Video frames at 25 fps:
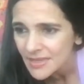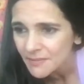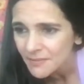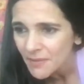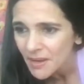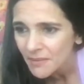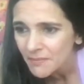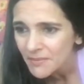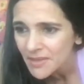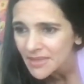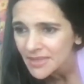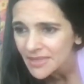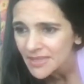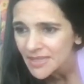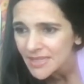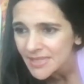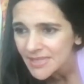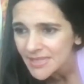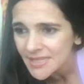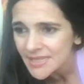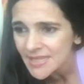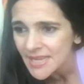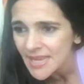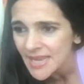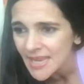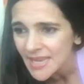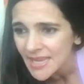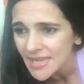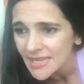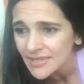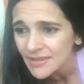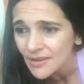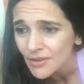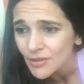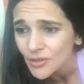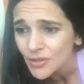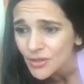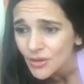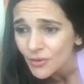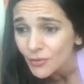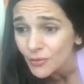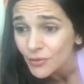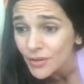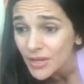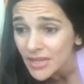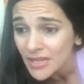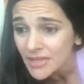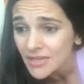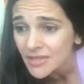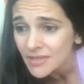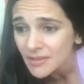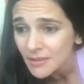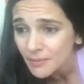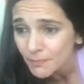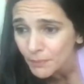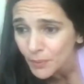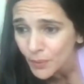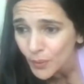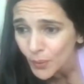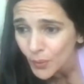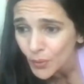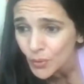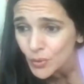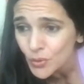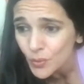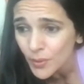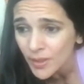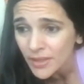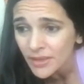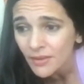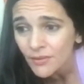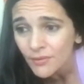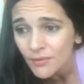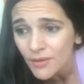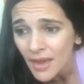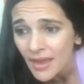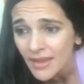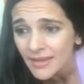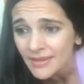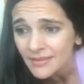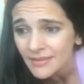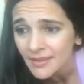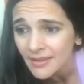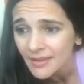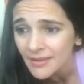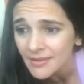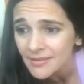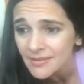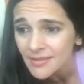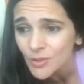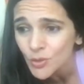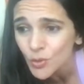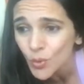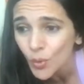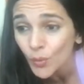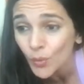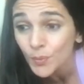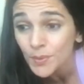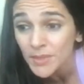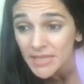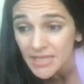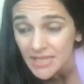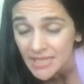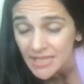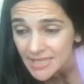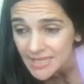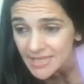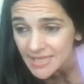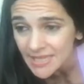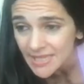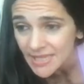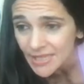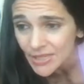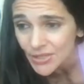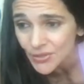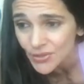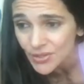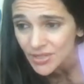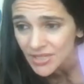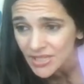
Seema Mittal said, read the book. Doing the right thing isn't always easy.